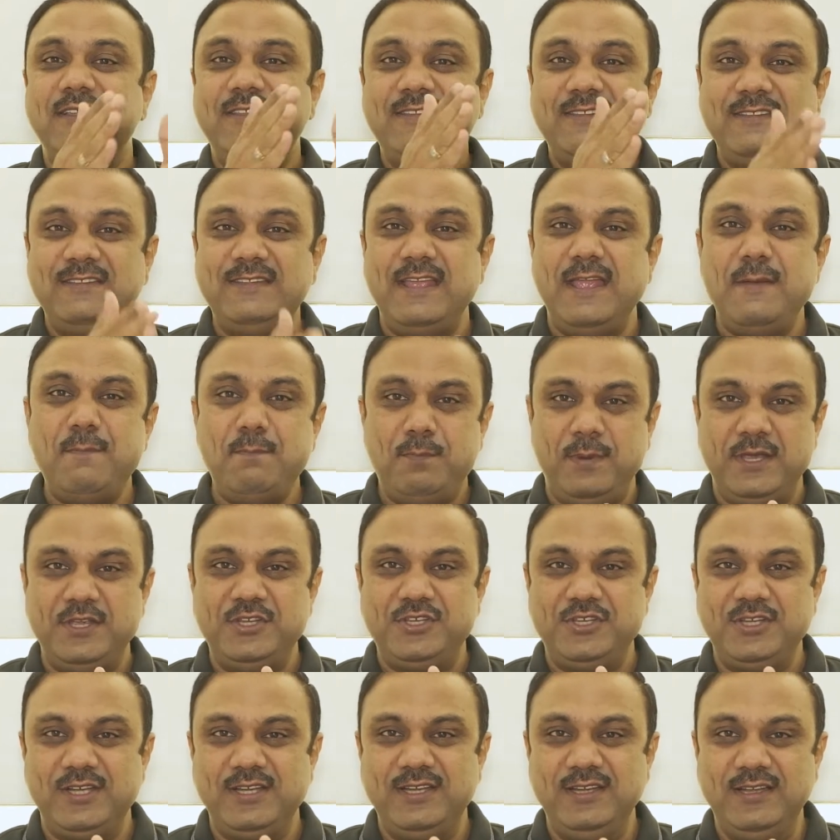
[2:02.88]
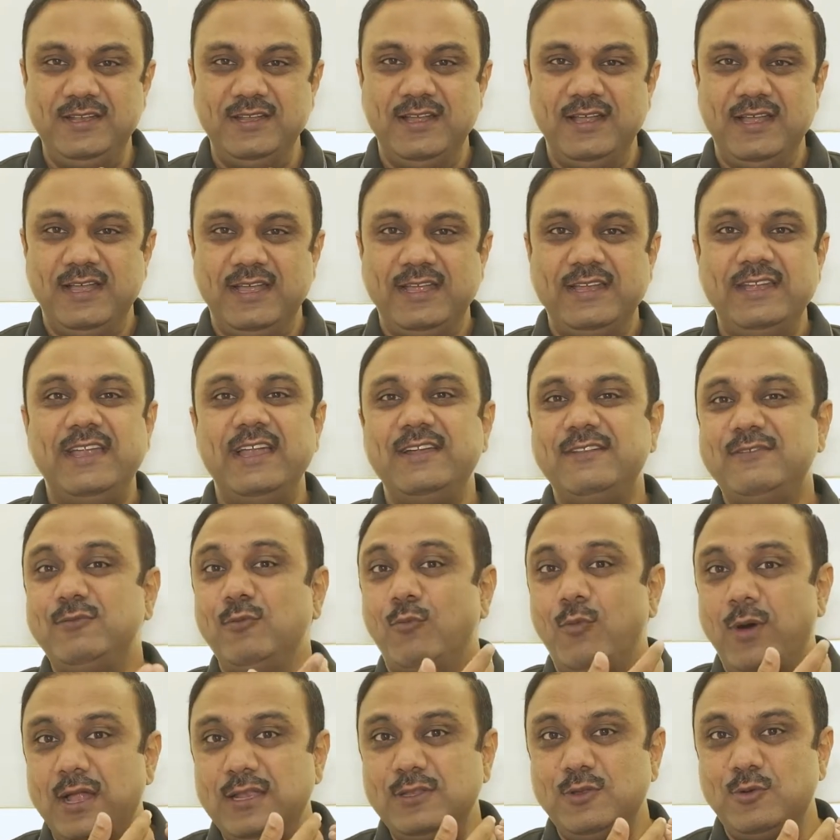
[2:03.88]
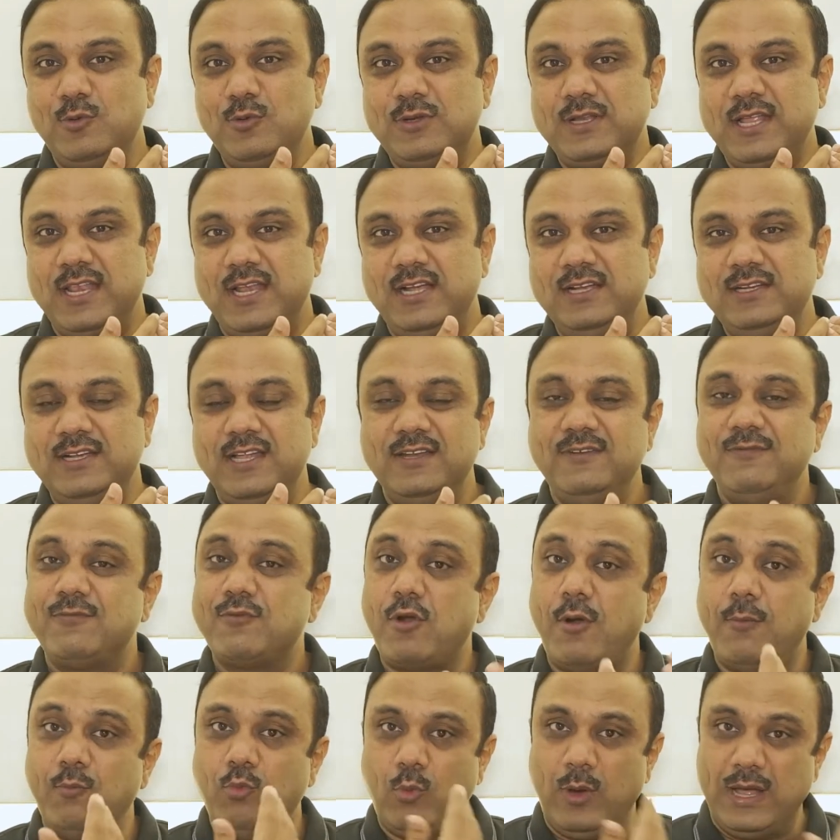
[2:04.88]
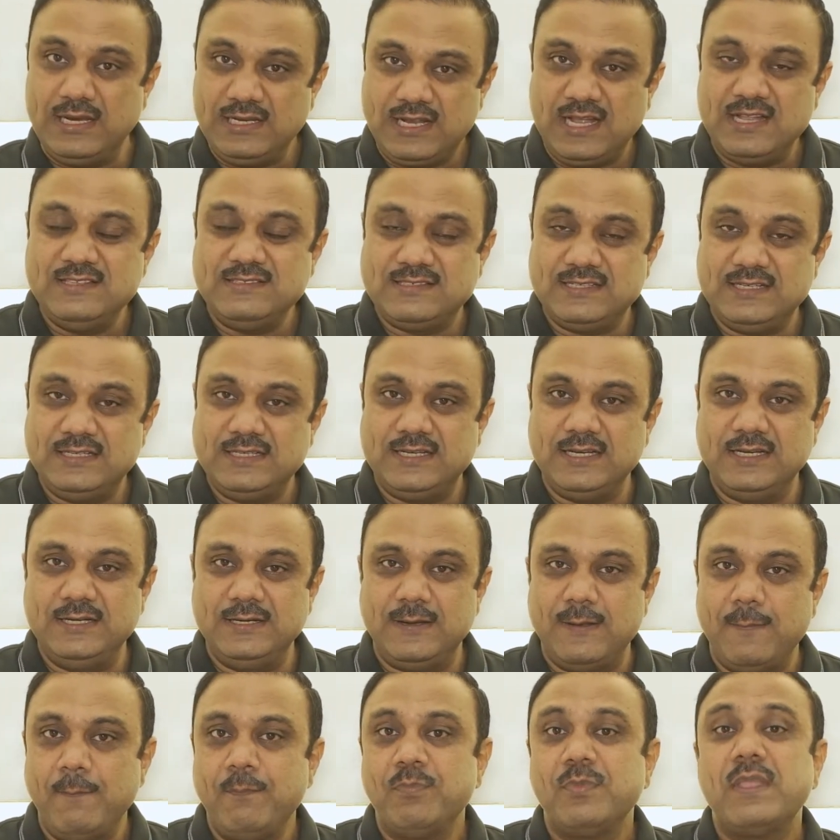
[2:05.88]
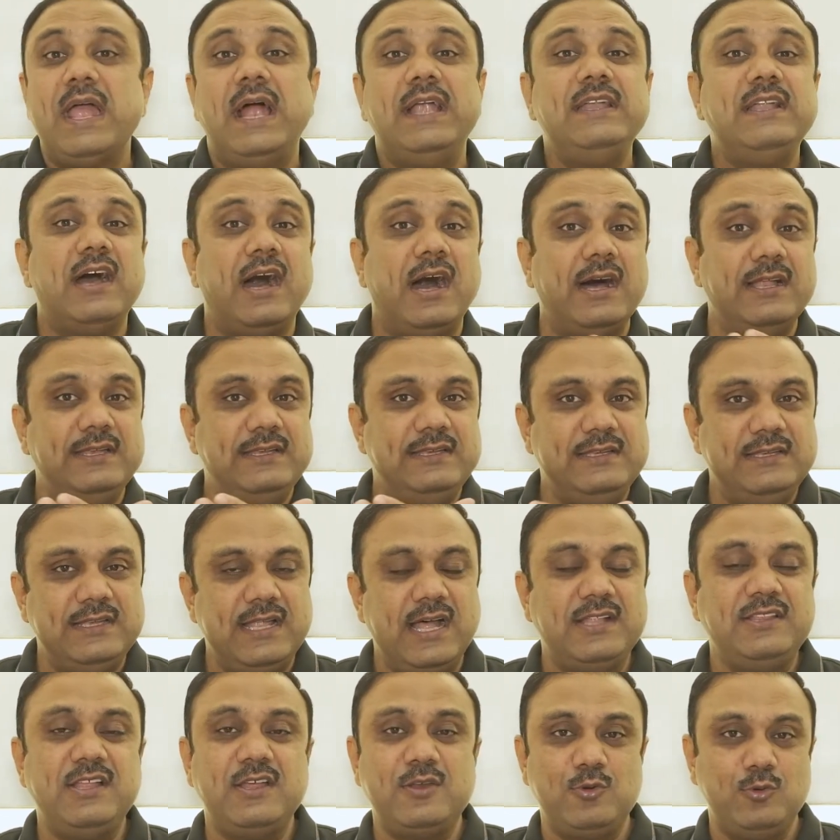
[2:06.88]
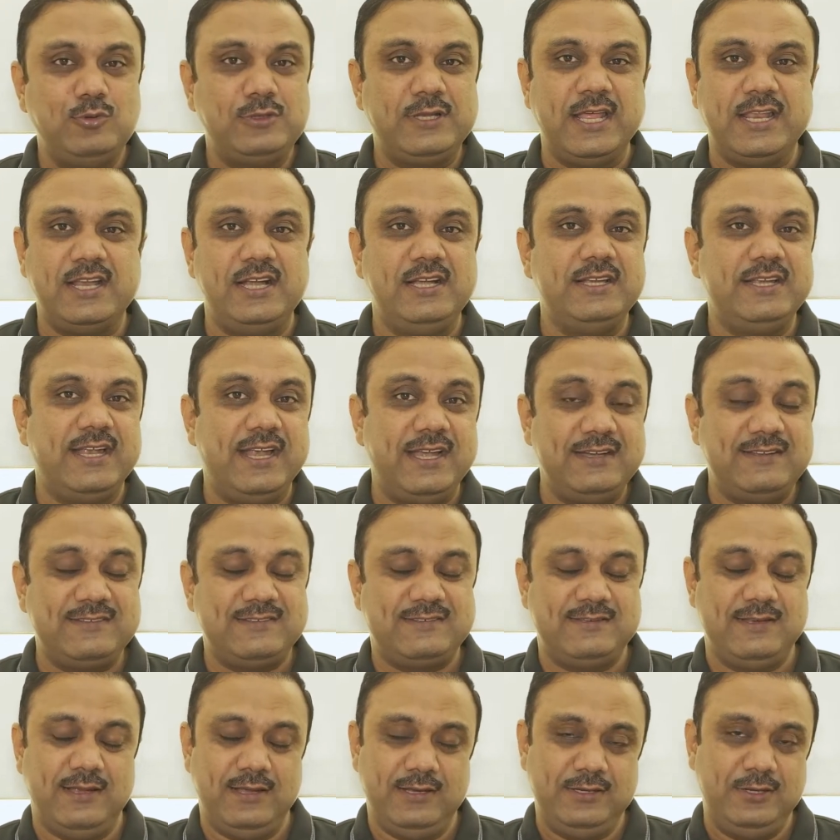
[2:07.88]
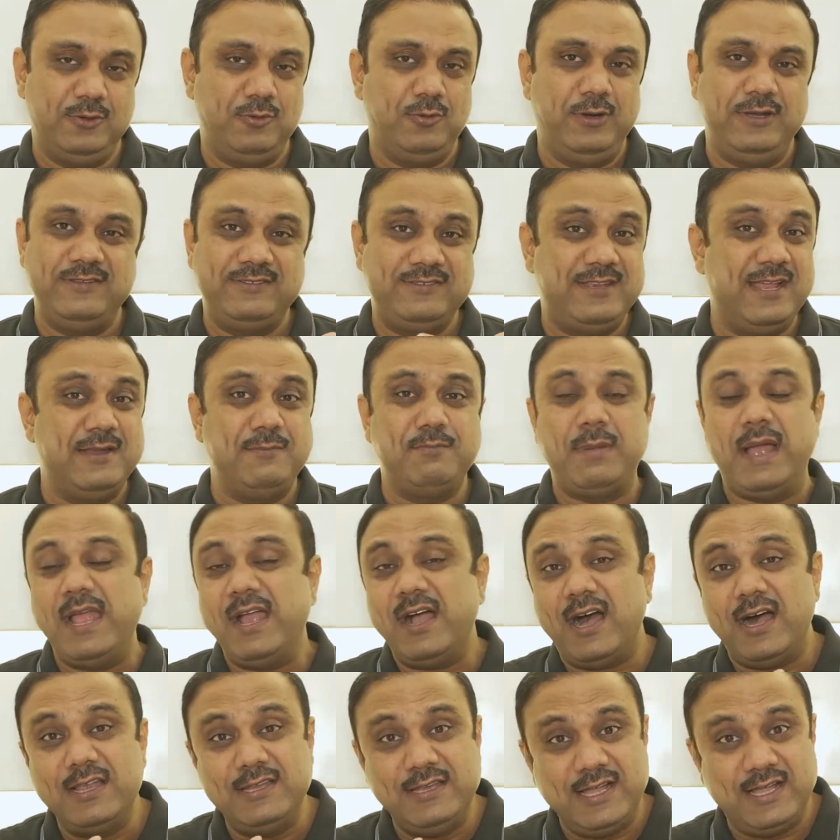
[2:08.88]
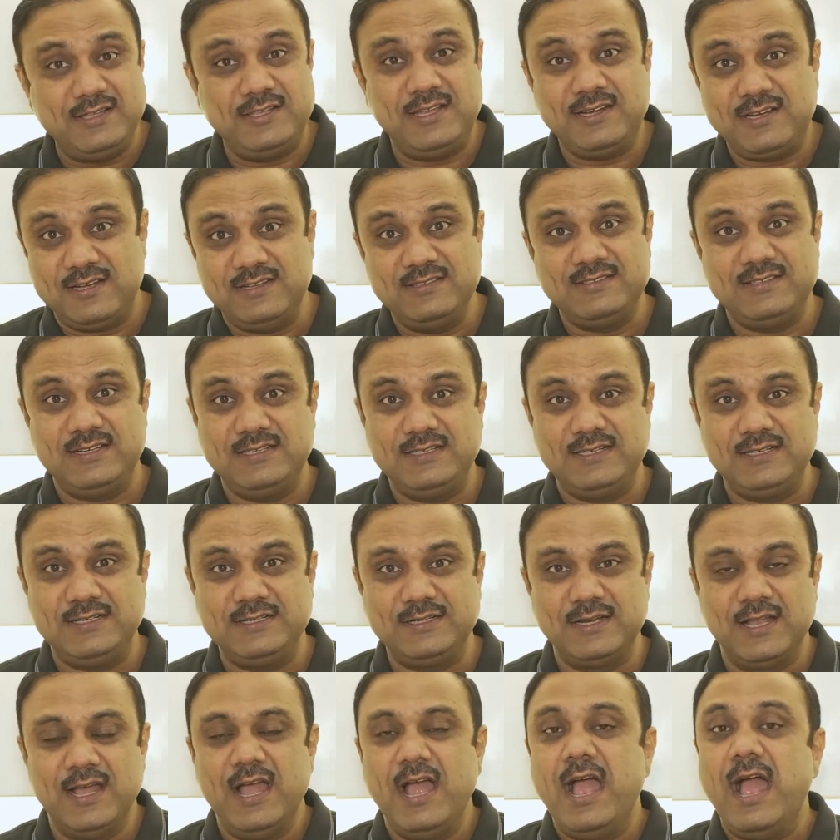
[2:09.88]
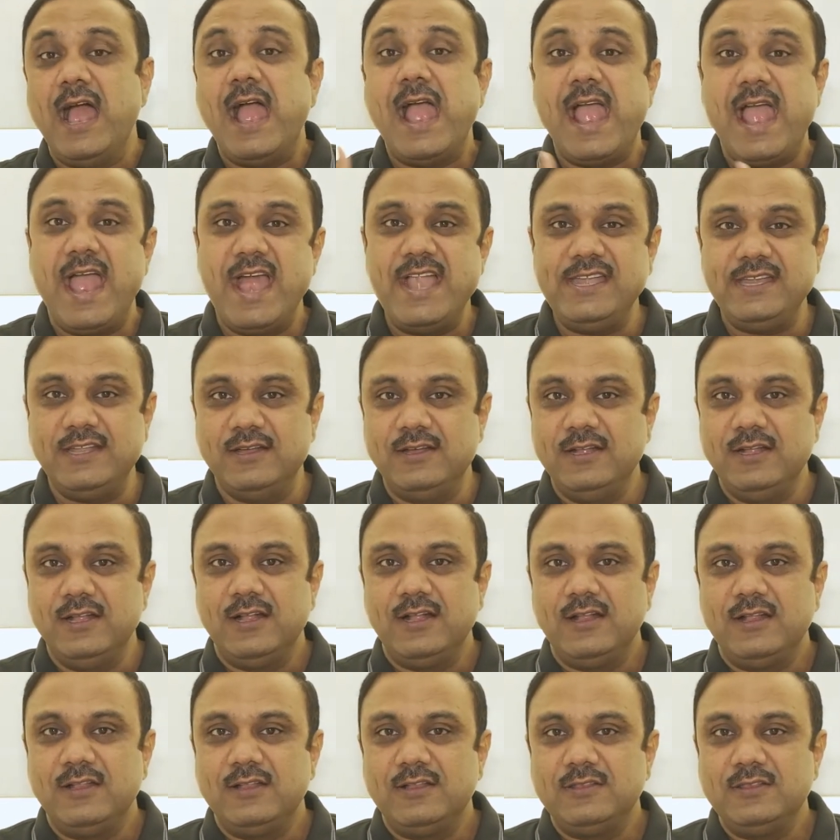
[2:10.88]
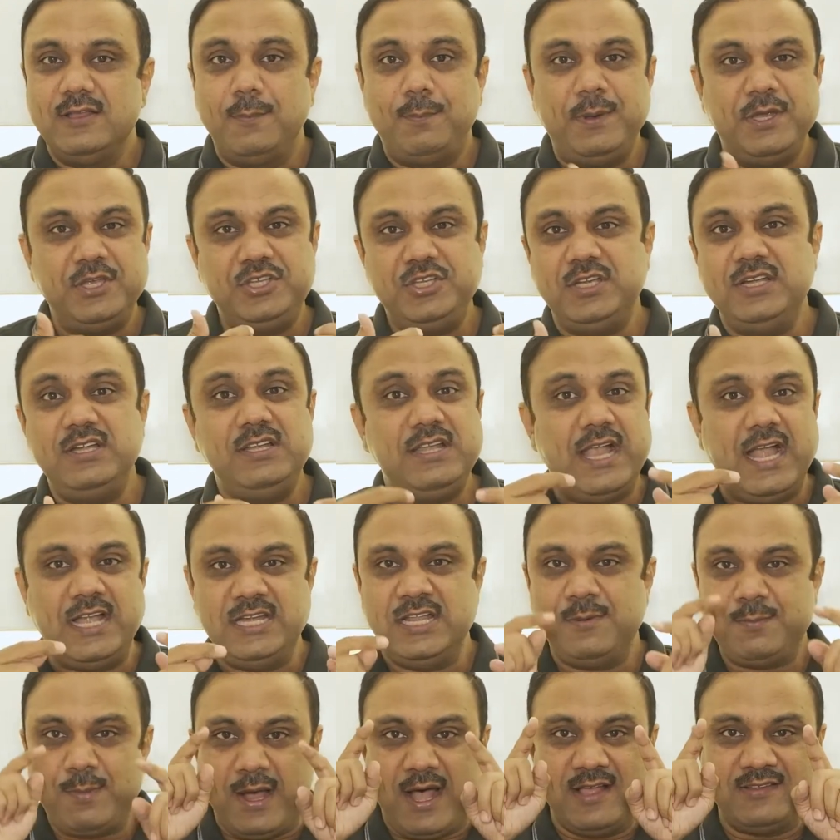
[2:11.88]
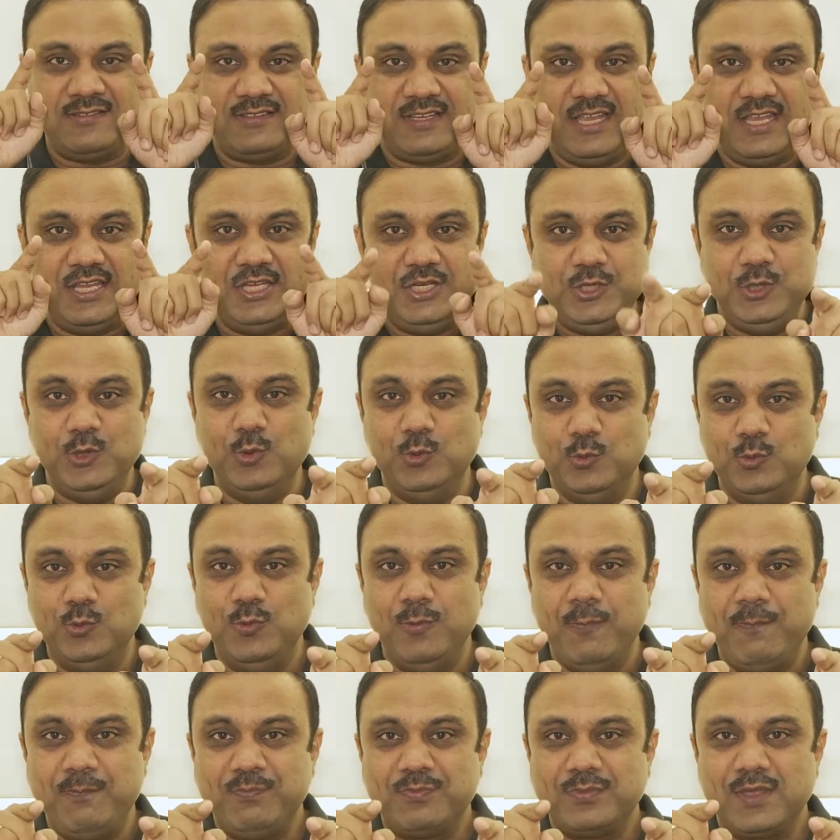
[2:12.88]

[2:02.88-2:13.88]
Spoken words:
the same patient gets one root canal done from one consultant and another root canal gets, you know, is done by another consultant. And the patient land up asking you